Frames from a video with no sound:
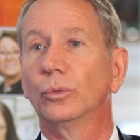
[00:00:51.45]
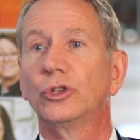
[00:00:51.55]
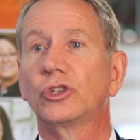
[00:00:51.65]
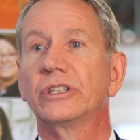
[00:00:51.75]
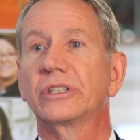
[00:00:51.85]

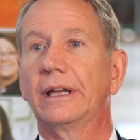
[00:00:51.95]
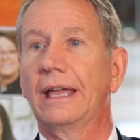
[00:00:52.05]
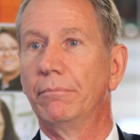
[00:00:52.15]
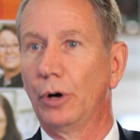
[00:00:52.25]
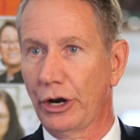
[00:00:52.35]
which is
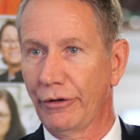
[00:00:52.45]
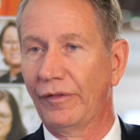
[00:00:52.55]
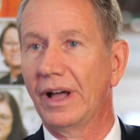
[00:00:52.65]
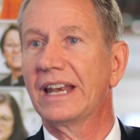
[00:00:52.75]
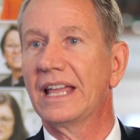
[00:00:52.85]
a
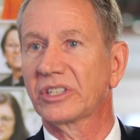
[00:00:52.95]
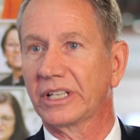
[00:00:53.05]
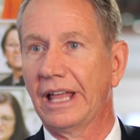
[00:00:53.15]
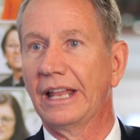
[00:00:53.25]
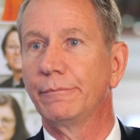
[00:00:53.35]
modified
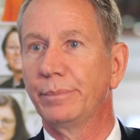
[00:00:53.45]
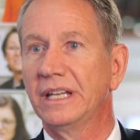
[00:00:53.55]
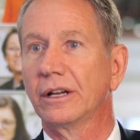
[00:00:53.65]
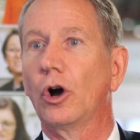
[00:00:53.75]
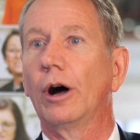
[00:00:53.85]
escalated
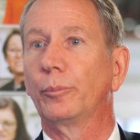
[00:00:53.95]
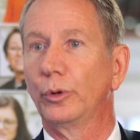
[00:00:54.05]
BEACOPP